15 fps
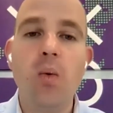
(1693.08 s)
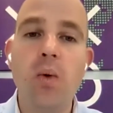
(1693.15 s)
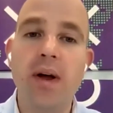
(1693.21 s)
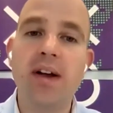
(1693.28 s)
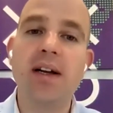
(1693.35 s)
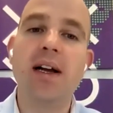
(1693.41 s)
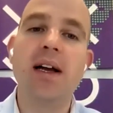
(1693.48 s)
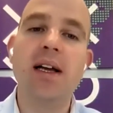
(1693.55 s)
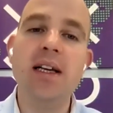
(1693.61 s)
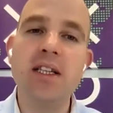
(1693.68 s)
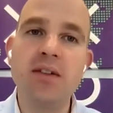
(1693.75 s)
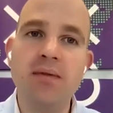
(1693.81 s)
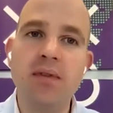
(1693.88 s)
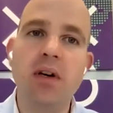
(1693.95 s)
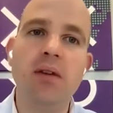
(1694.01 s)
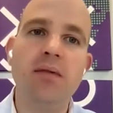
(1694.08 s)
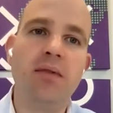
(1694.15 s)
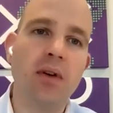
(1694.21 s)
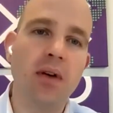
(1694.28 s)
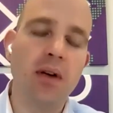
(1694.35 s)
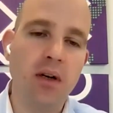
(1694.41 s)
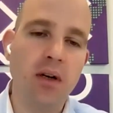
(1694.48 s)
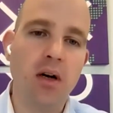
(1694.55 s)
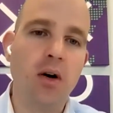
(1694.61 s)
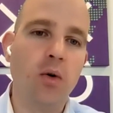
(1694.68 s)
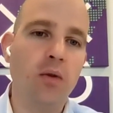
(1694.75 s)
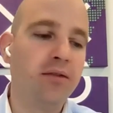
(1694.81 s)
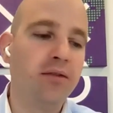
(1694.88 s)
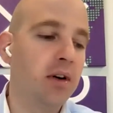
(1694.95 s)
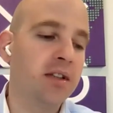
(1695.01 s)
Weka is very, very
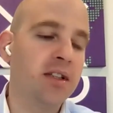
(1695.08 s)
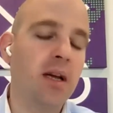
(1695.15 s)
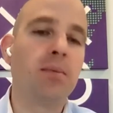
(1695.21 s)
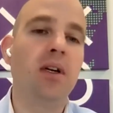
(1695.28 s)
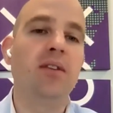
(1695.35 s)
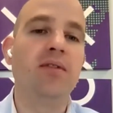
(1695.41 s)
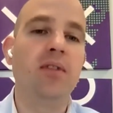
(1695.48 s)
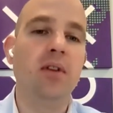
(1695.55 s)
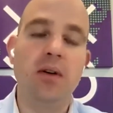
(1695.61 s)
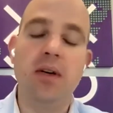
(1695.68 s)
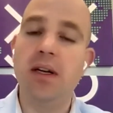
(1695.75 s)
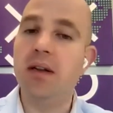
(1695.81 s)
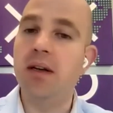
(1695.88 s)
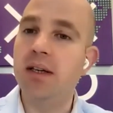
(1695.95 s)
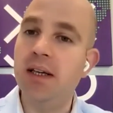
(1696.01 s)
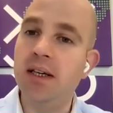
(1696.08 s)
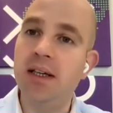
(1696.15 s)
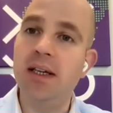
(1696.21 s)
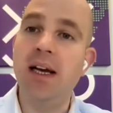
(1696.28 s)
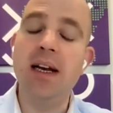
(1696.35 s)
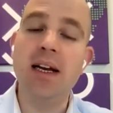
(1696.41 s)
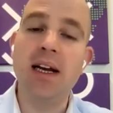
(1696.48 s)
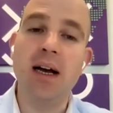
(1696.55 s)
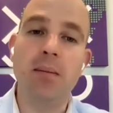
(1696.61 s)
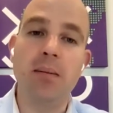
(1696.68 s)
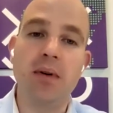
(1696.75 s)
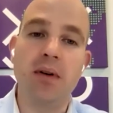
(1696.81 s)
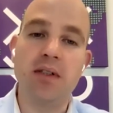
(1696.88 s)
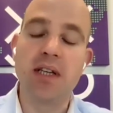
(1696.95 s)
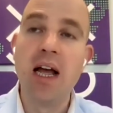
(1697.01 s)
low. For example, if you look at the DDN
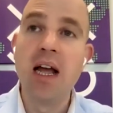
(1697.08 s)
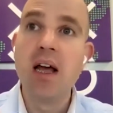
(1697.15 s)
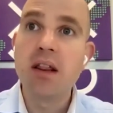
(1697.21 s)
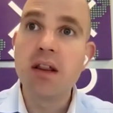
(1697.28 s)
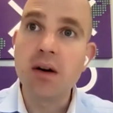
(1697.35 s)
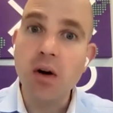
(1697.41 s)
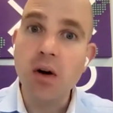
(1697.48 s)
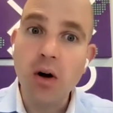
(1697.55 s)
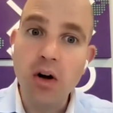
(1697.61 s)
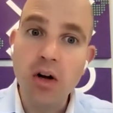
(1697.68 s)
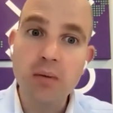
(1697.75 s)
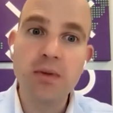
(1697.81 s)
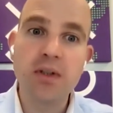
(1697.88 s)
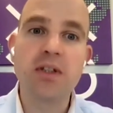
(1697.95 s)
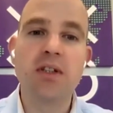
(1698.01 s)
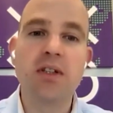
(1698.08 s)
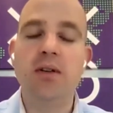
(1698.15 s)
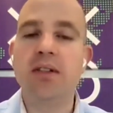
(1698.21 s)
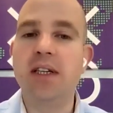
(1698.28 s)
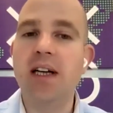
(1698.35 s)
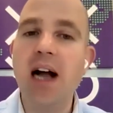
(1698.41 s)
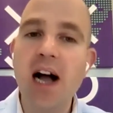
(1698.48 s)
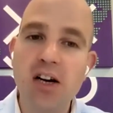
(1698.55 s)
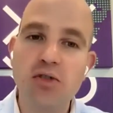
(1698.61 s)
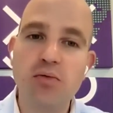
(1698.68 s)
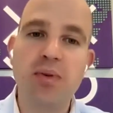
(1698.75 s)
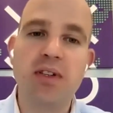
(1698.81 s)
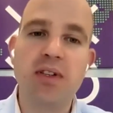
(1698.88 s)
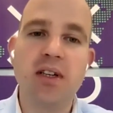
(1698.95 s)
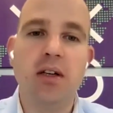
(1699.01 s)
numbers, they're almost using
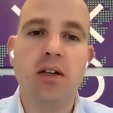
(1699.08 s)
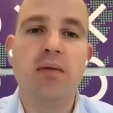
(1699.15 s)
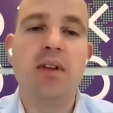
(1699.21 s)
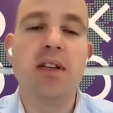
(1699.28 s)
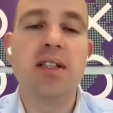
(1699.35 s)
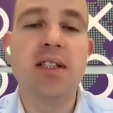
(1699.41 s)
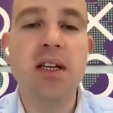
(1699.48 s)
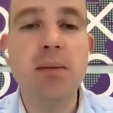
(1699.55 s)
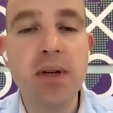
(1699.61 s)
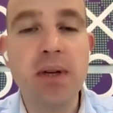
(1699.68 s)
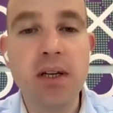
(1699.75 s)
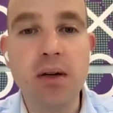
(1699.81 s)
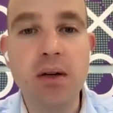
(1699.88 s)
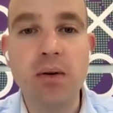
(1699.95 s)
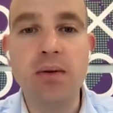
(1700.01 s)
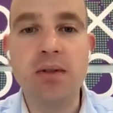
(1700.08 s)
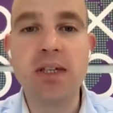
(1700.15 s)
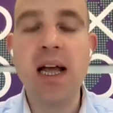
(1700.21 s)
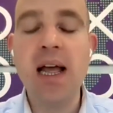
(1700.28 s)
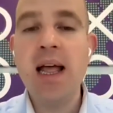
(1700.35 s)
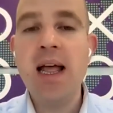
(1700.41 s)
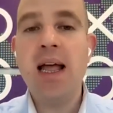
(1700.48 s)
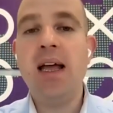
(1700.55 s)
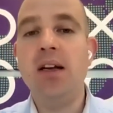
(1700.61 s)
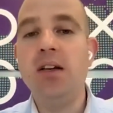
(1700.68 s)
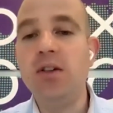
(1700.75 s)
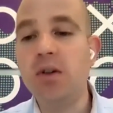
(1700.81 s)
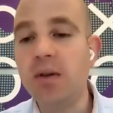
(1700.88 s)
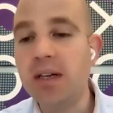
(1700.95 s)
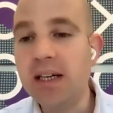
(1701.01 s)
100% of the CPUs,
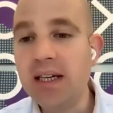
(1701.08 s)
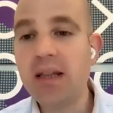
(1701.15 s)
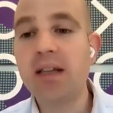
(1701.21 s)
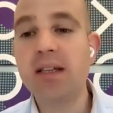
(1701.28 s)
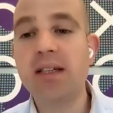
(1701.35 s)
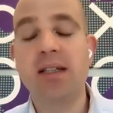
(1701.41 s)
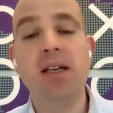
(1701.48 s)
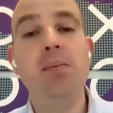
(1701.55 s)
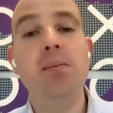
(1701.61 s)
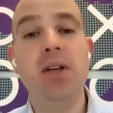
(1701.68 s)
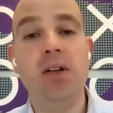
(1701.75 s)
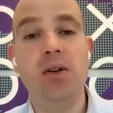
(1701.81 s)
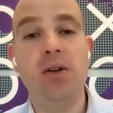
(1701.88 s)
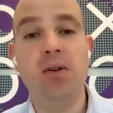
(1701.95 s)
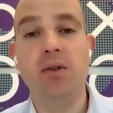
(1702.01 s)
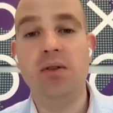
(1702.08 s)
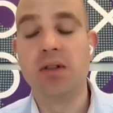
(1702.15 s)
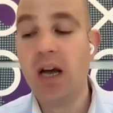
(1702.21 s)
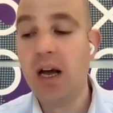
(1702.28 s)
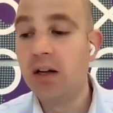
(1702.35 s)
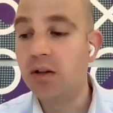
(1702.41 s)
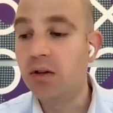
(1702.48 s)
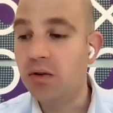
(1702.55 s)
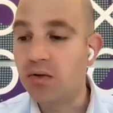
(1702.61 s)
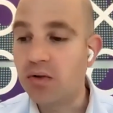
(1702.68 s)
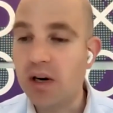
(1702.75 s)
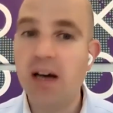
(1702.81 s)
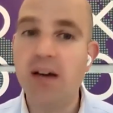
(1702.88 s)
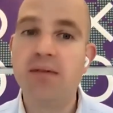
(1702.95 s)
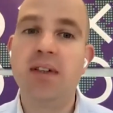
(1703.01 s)
and you need the CPUs to
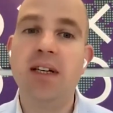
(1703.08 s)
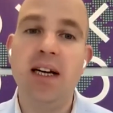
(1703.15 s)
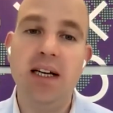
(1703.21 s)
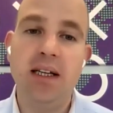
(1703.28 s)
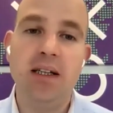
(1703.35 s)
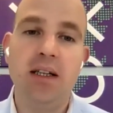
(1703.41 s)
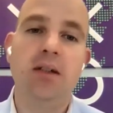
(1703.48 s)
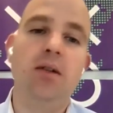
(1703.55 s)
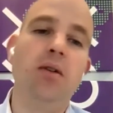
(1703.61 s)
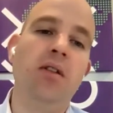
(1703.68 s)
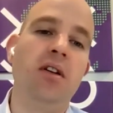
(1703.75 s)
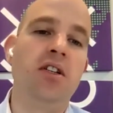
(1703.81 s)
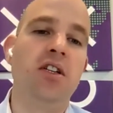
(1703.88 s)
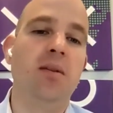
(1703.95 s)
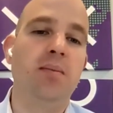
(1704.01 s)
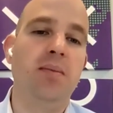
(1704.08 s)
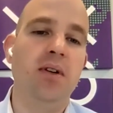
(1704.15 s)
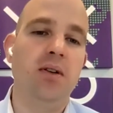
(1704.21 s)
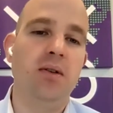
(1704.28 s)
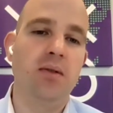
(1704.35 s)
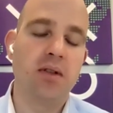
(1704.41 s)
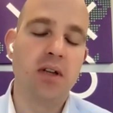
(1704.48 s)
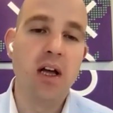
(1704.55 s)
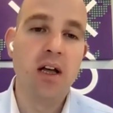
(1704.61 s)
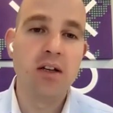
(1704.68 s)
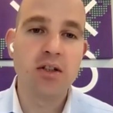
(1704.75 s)
drive data to the GPUs.